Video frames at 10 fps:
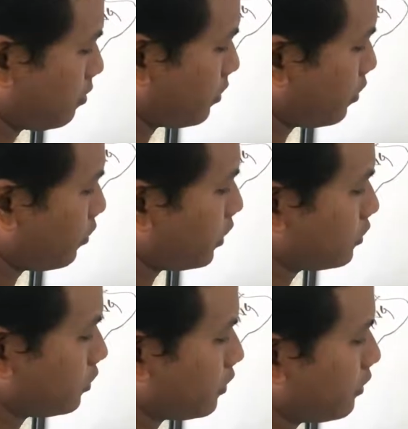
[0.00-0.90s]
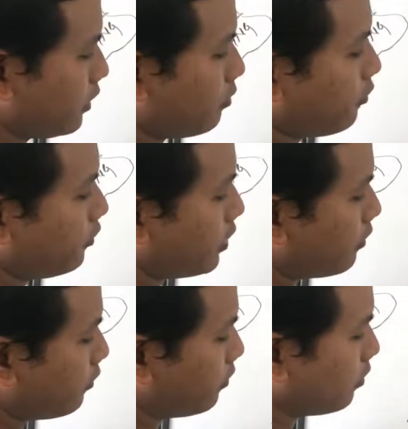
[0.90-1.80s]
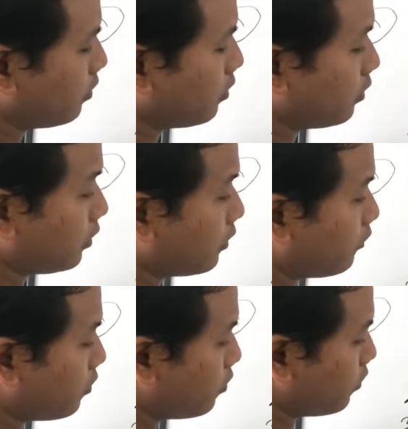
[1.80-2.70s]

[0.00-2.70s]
per week, so there are 4